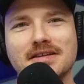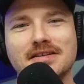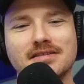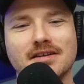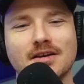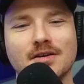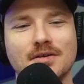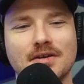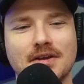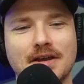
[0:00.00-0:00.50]

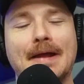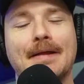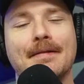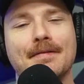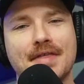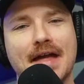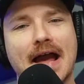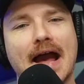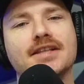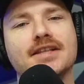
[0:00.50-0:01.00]
So
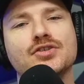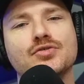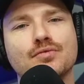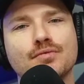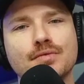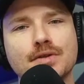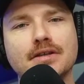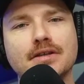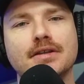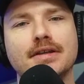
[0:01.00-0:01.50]
that's
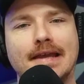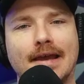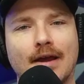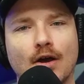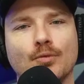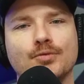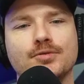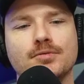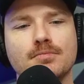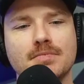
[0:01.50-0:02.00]
really
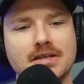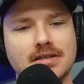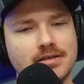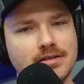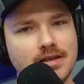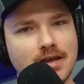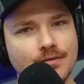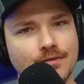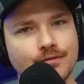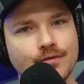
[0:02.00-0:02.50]
helped me
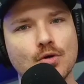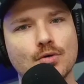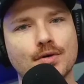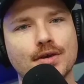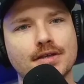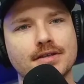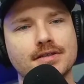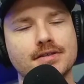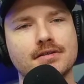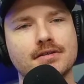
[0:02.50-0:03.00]
stay
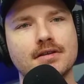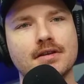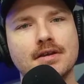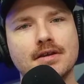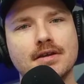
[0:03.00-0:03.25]
focused,